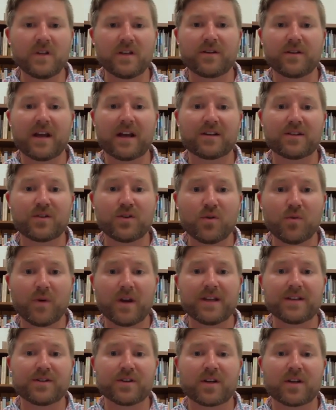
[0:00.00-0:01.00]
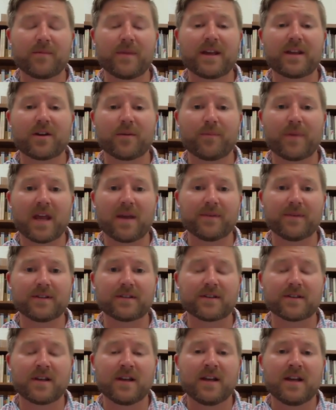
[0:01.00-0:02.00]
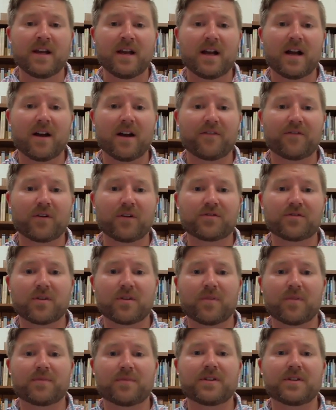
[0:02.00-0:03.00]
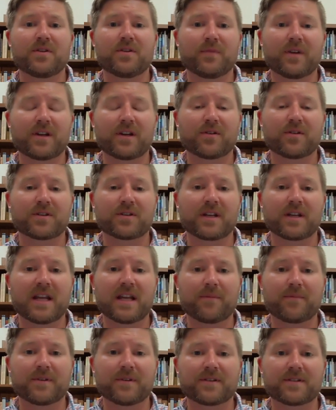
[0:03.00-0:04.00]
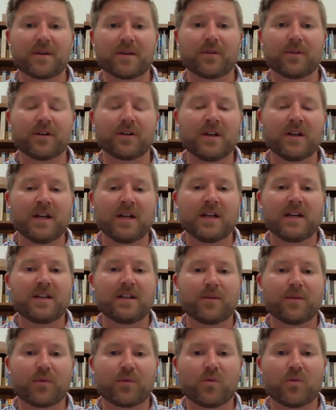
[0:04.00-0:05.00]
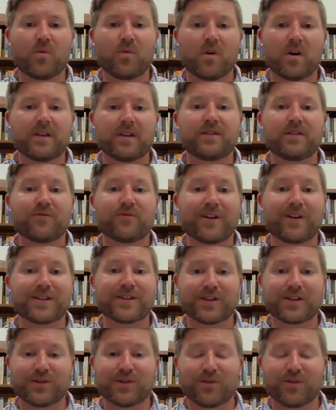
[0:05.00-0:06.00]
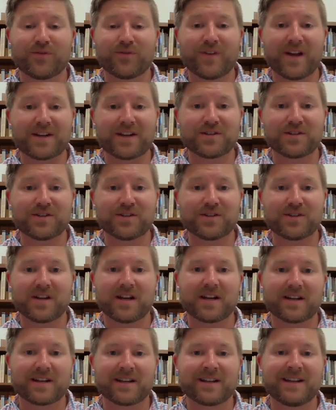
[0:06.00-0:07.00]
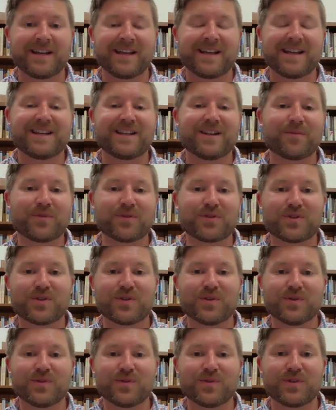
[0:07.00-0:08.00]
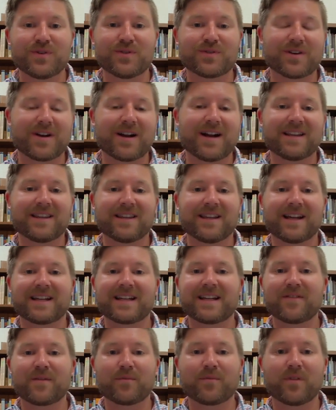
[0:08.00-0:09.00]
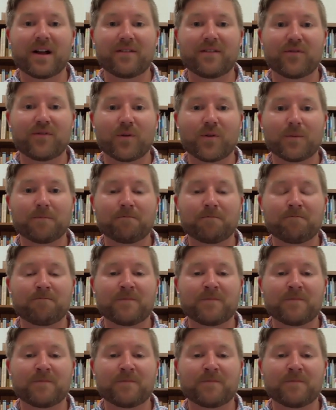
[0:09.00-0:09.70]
You got two ways you can make your payments for our trip up to Hume Lake Christian Camp this summer. Number one, write us a good old-fashioned check. Number two, use our online giving platform.